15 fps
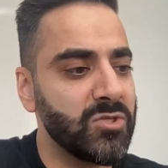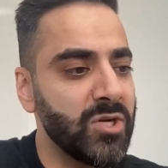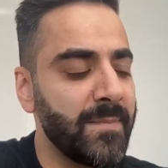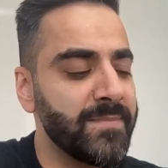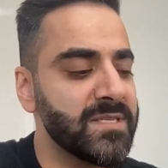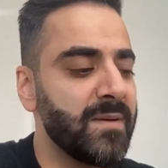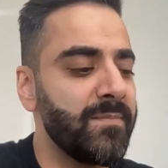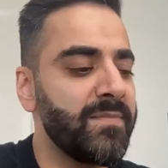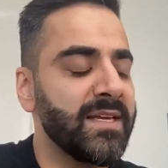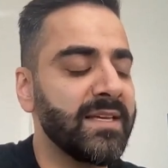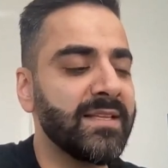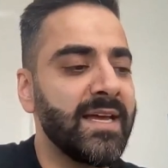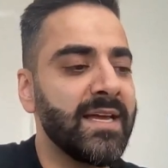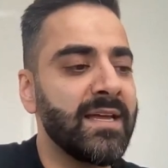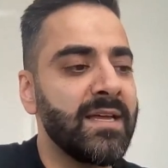drop
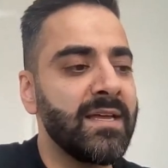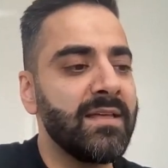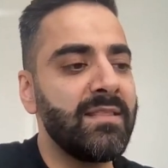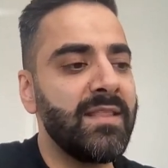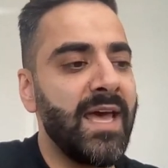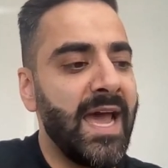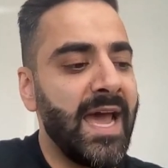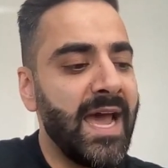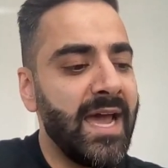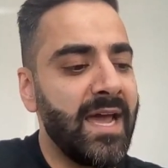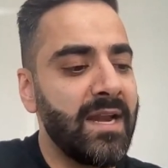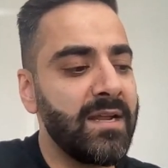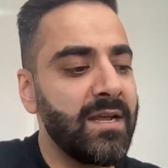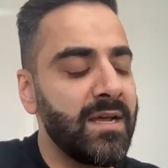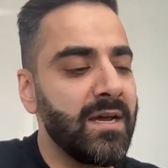something like the
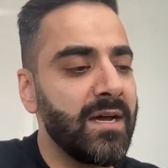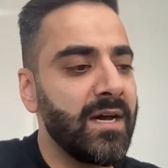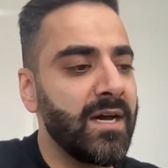ad